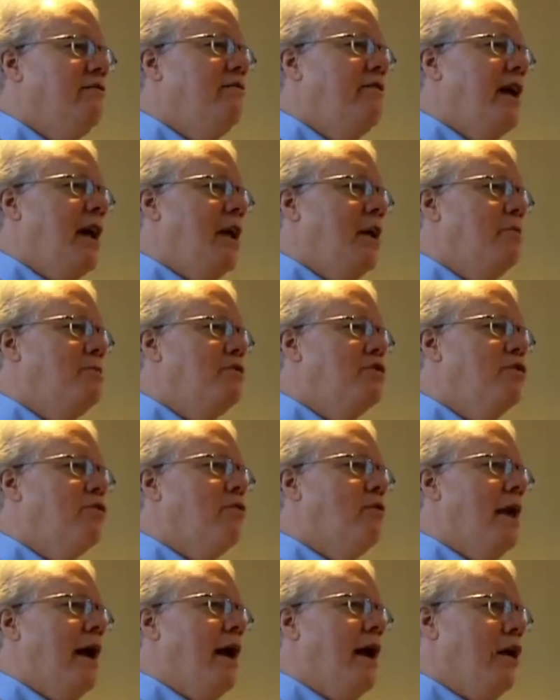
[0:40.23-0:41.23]
develops
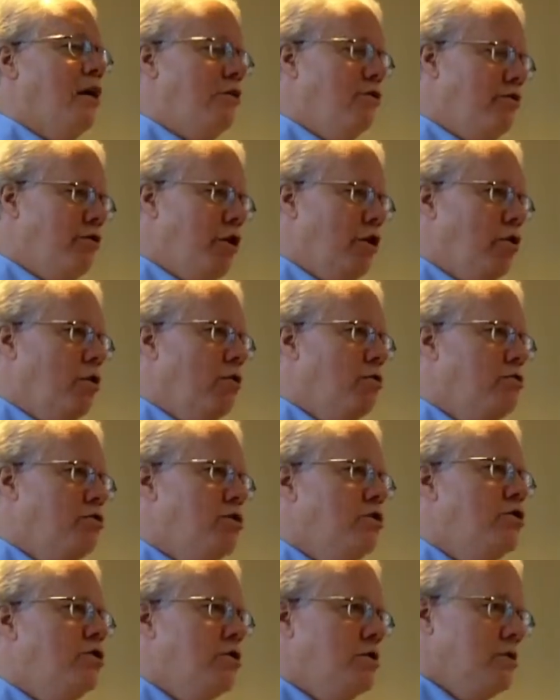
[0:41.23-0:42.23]
around
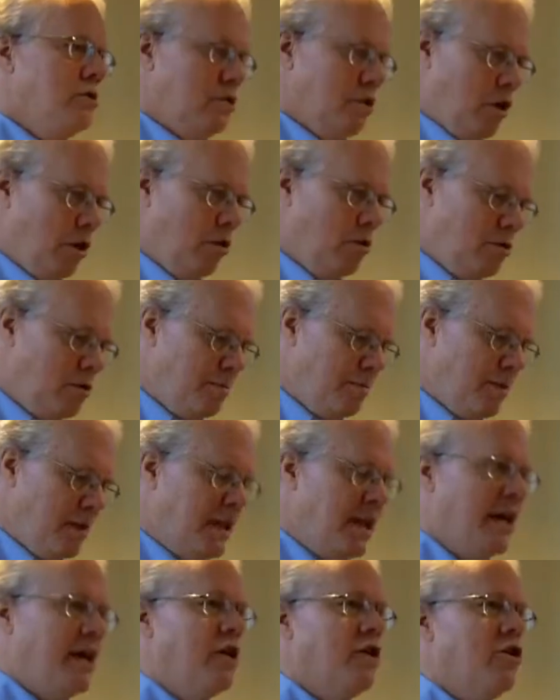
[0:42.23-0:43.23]
those
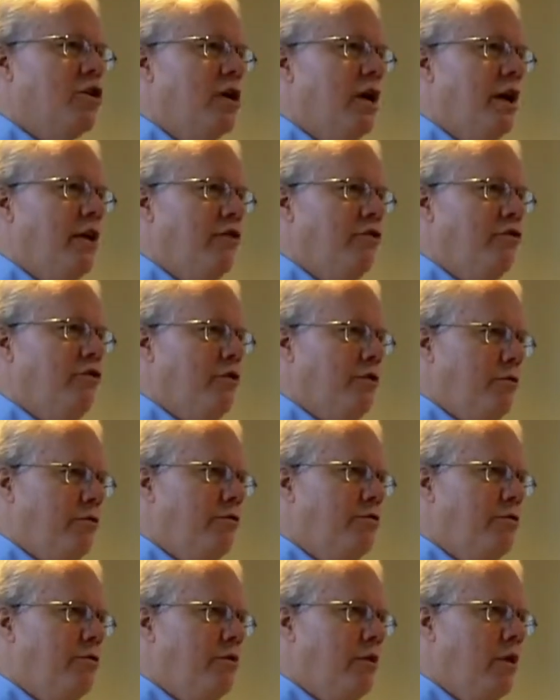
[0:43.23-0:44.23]
particular
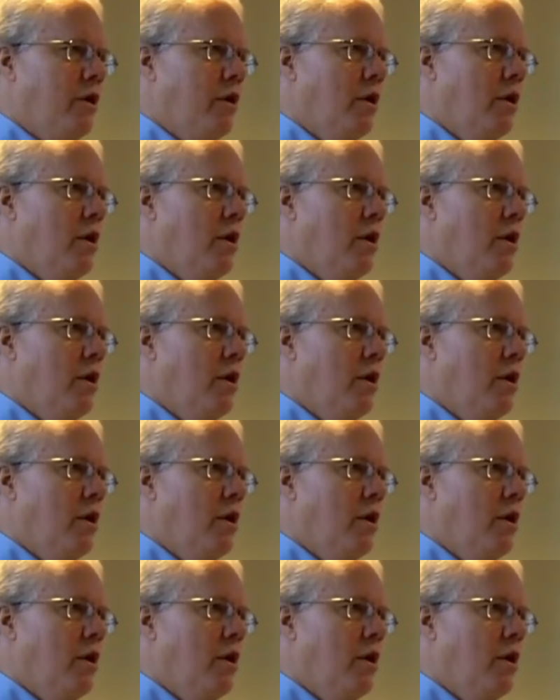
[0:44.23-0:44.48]
issues,